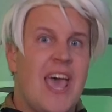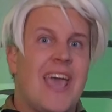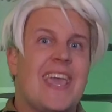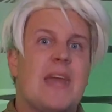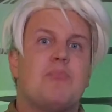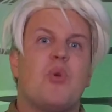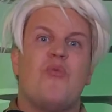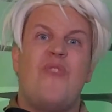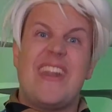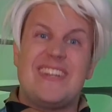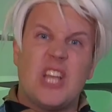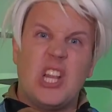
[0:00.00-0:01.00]
can
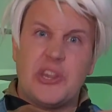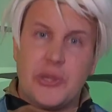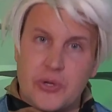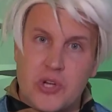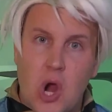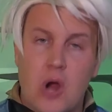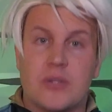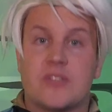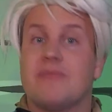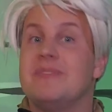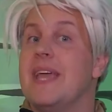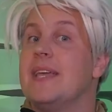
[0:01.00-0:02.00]
prevent alert cards
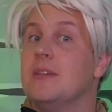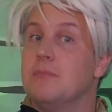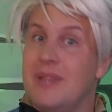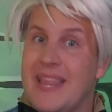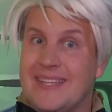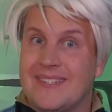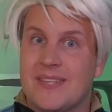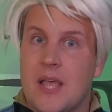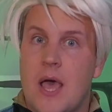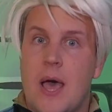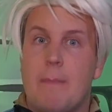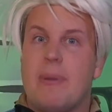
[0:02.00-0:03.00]
from taking place,
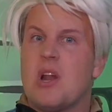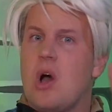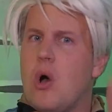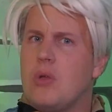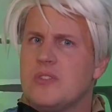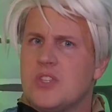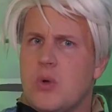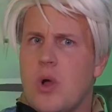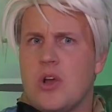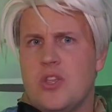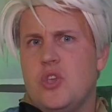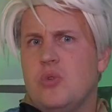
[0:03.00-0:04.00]
but also
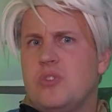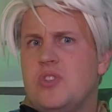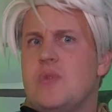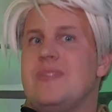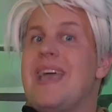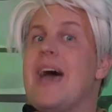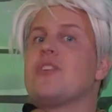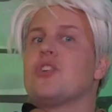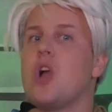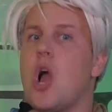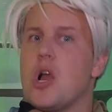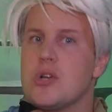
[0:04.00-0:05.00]
are used to gather
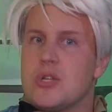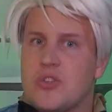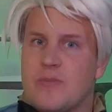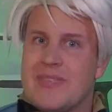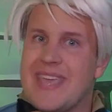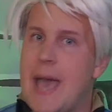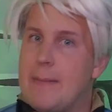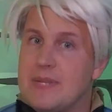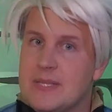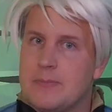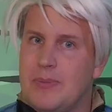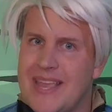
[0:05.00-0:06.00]
cards from the
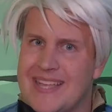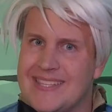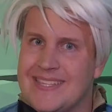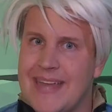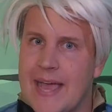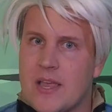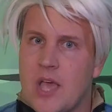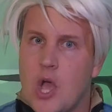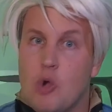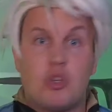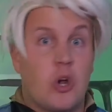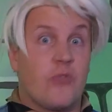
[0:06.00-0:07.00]
captain's plans deck,
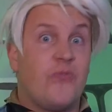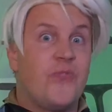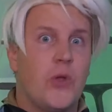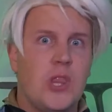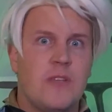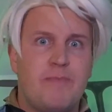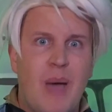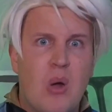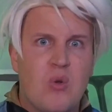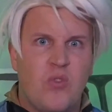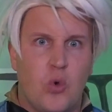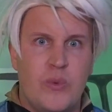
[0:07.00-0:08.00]
which are full of
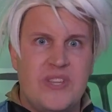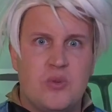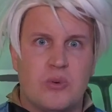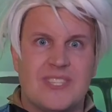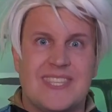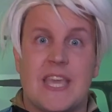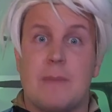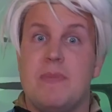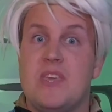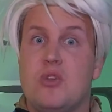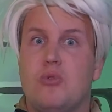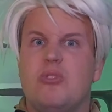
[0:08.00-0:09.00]
powerful resources that can be
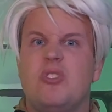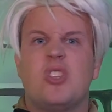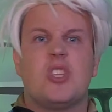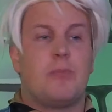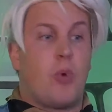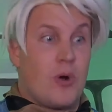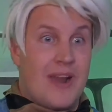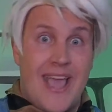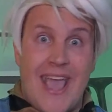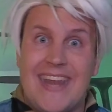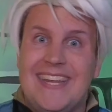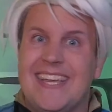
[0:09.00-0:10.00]
used to support
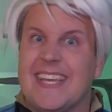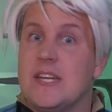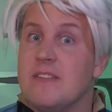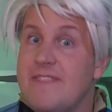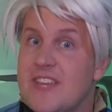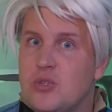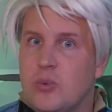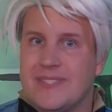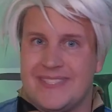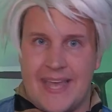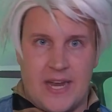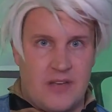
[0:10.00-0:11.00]
any individual
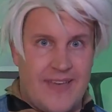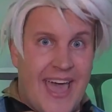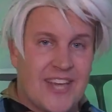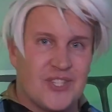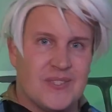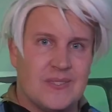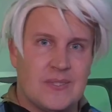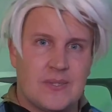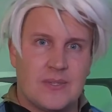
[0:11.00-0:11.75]
set of actions.